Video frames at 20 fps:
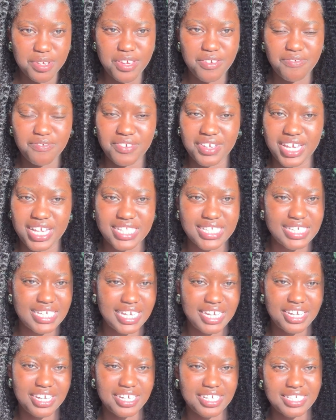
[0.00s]
if it's
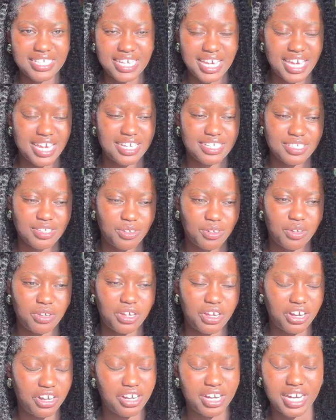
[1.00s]
in his hands or
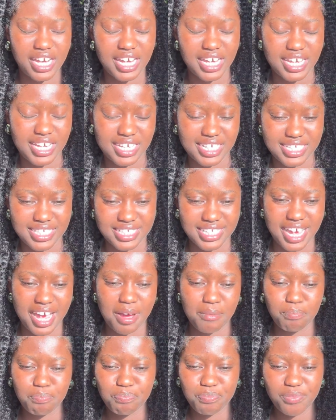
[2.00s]
her hands that